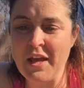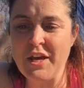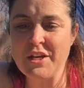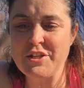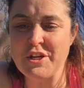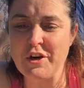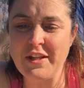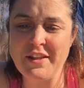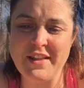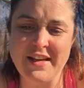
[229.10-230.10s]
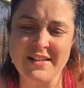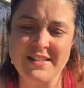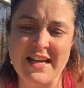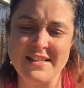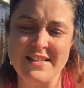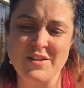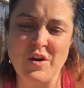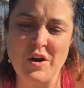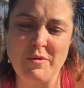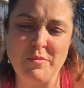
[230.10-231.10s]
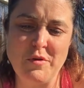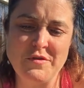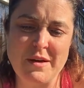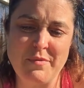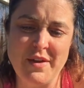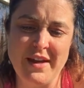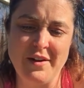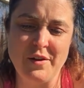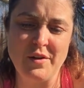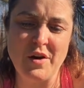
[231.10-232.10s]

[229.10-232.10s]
Charlie thinks as his car moves up the hill